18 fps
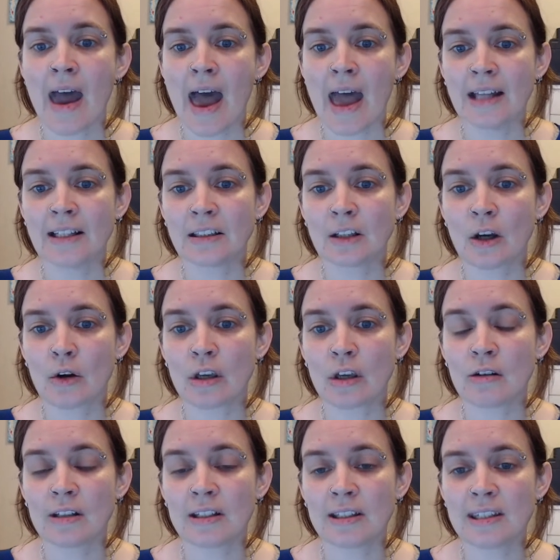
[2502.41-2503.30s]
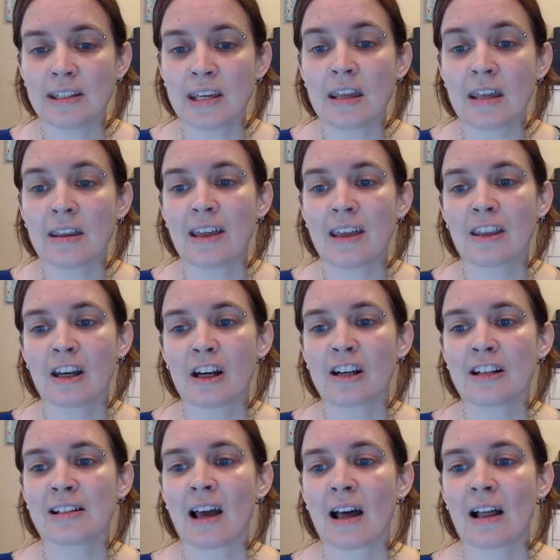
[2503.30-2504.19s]
and so you can see that
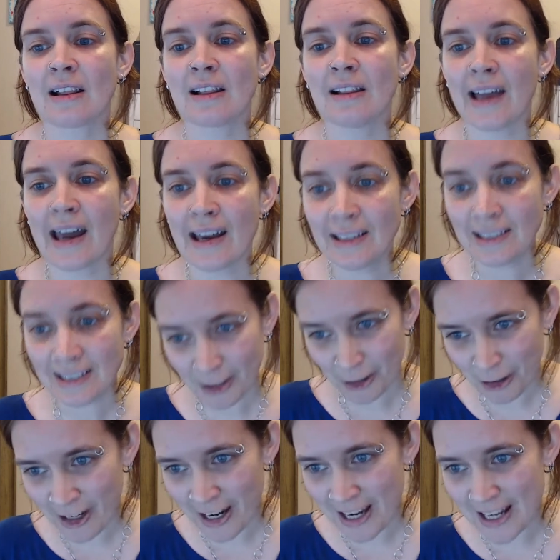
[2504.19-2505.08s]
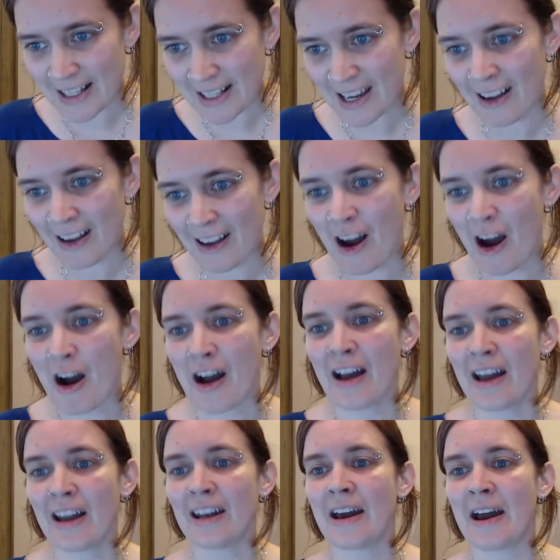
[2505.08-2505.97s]
there's less crazing
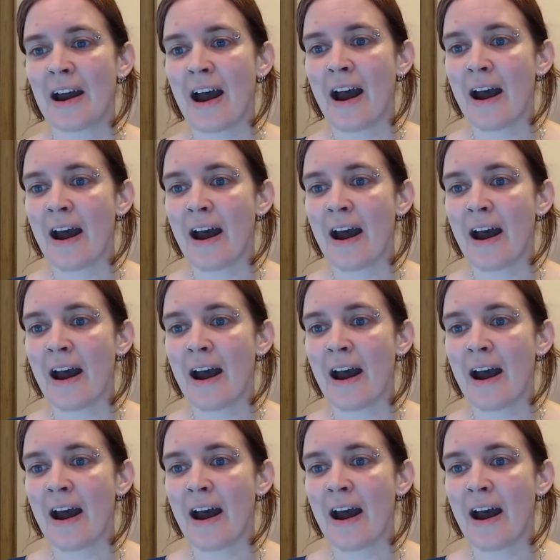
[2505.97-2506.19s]
on